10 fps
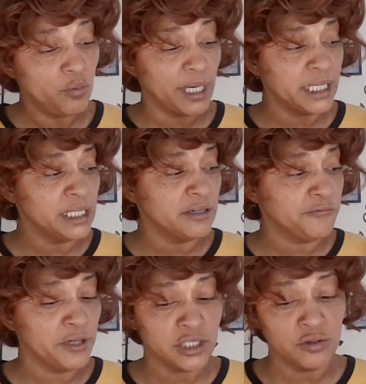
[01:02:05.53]
while they get a
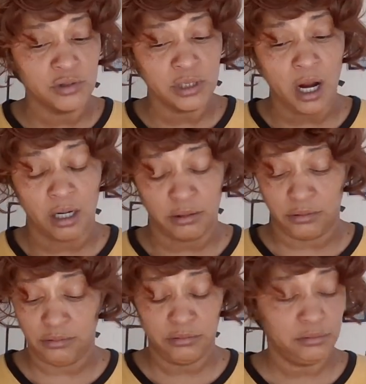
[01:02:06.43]
fresh new start.
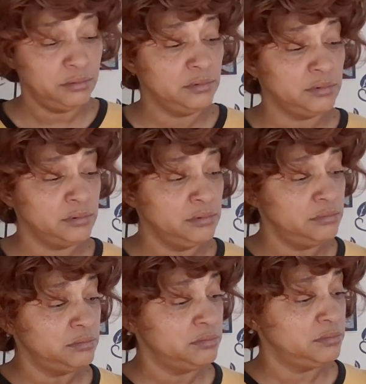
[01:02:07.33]
Mm.
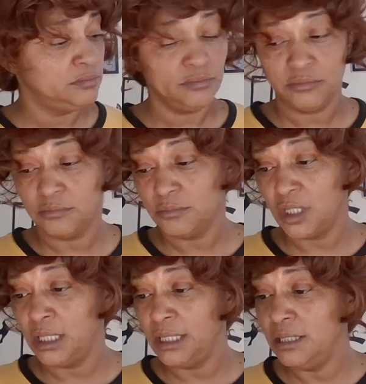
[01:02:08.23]

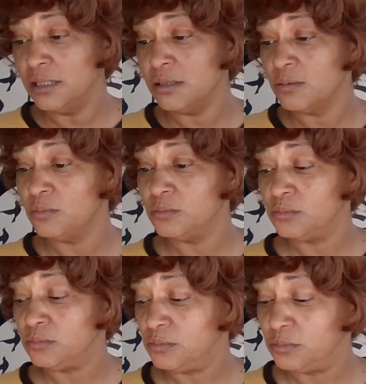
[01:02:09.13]
There it is.
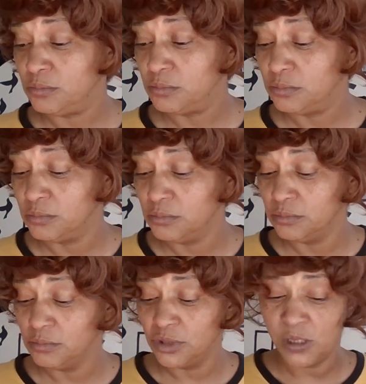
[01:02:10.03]

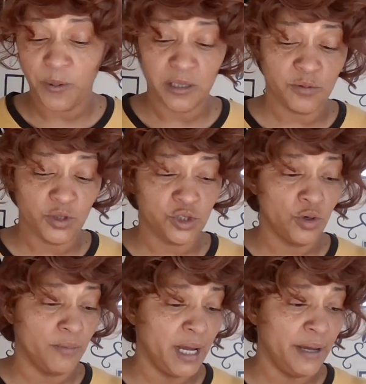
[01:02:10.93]
This person was
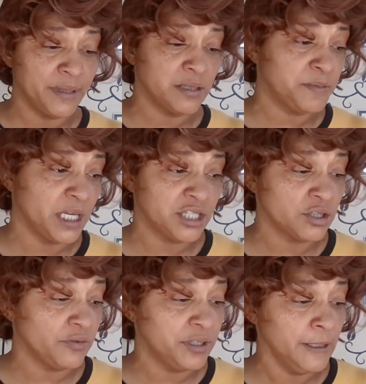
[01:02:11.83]
doing mind
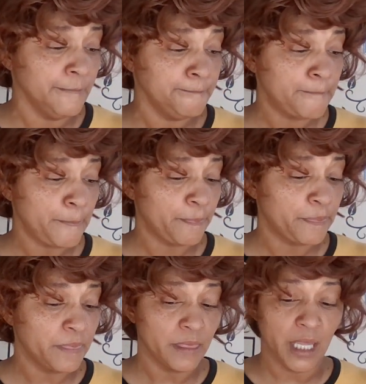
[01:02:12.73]
manipulation over here.
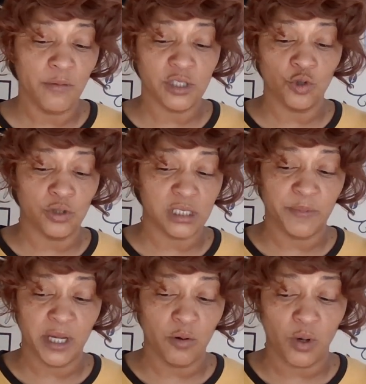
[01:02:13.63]
They was doing
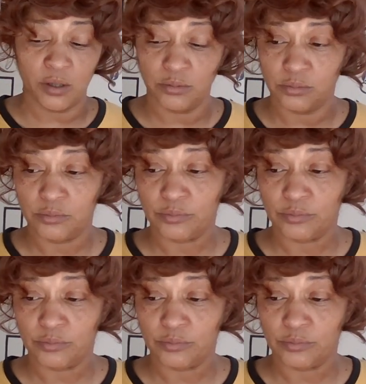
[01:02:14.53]
spell work.